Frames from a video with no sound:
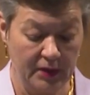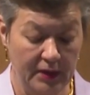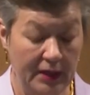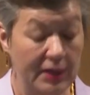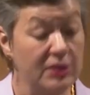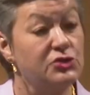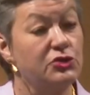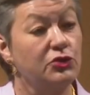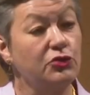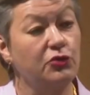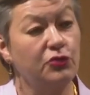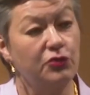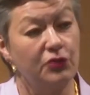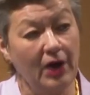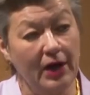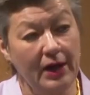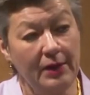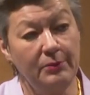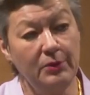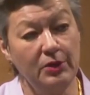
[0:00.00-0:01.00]
It's a
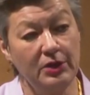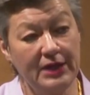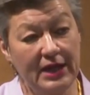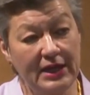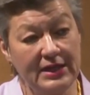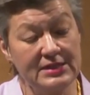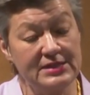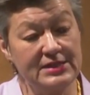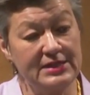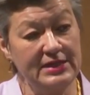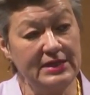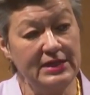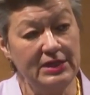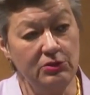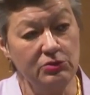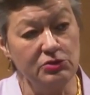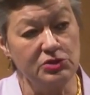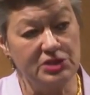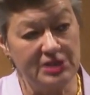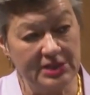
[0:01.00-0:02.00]
crime against
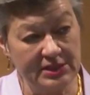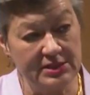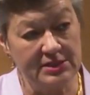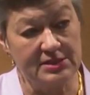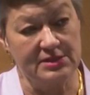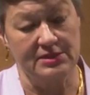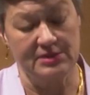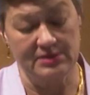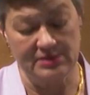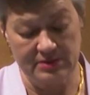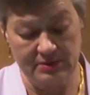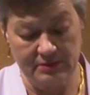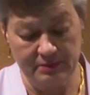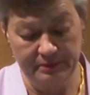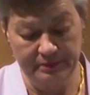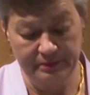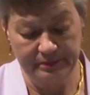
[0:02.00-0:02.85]
EU citizens.